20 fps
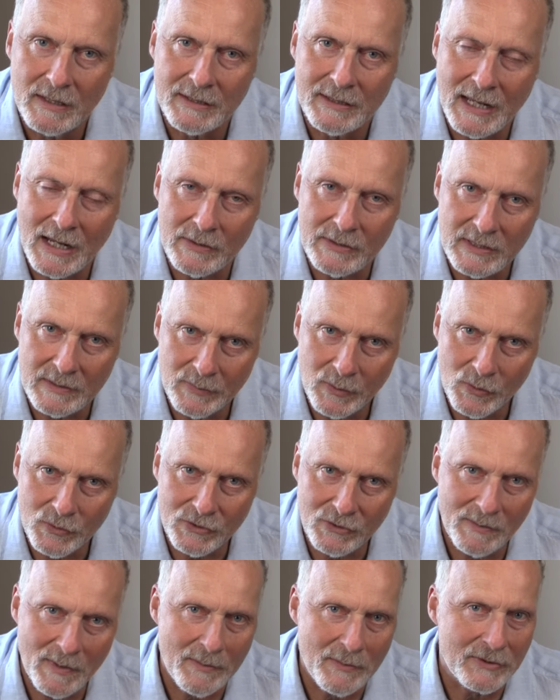Now, it's
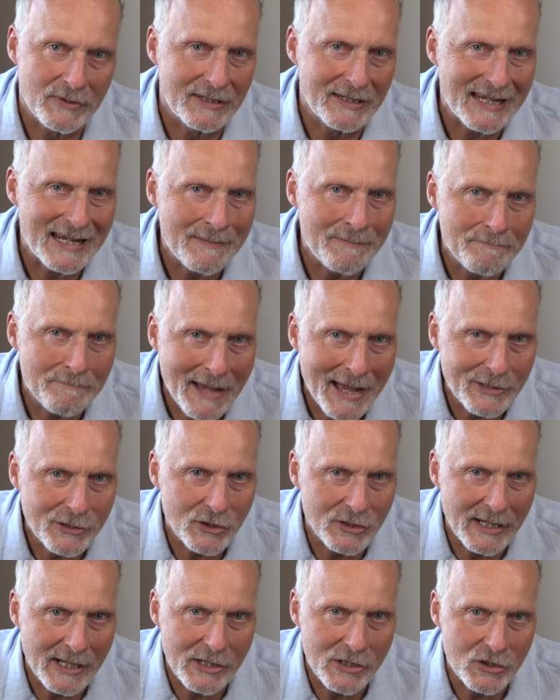important to remember that
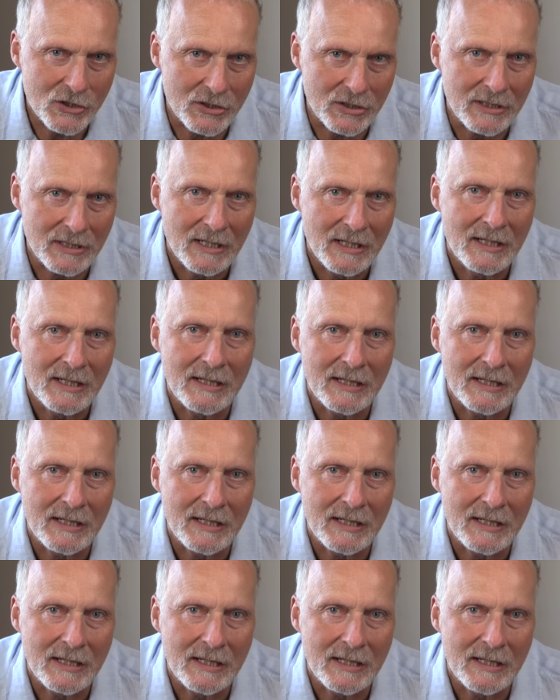imagination